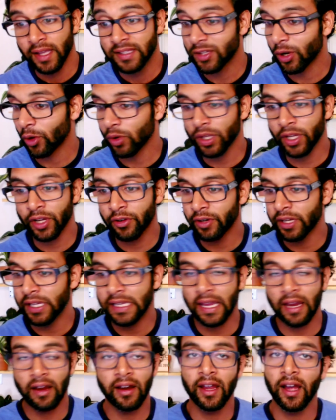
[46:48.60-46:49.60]
Totally agree,
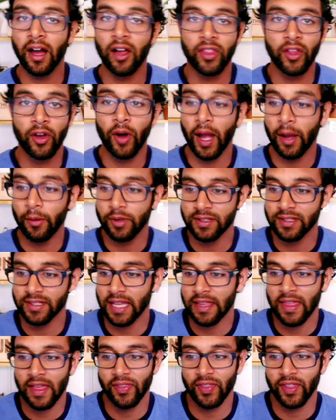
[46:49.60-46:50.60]
Gary, although I would
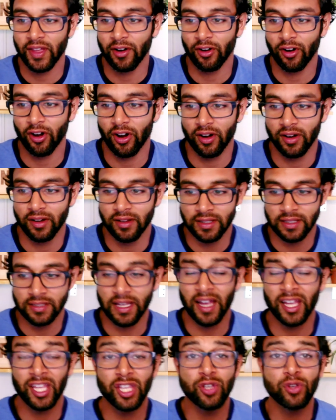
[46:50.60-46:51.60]
say that there's
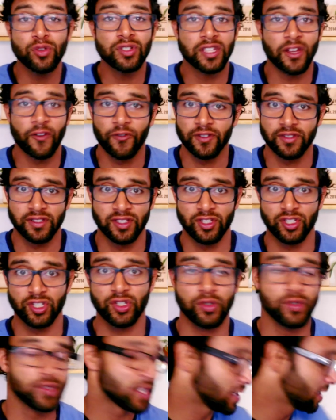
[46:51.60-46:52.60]
a huge difference in
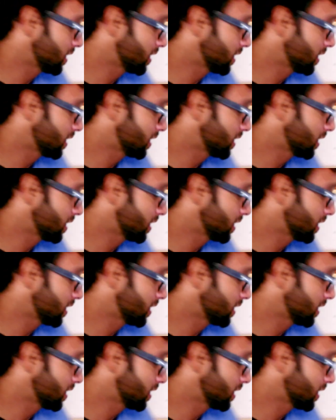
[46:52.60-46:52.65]
shoes.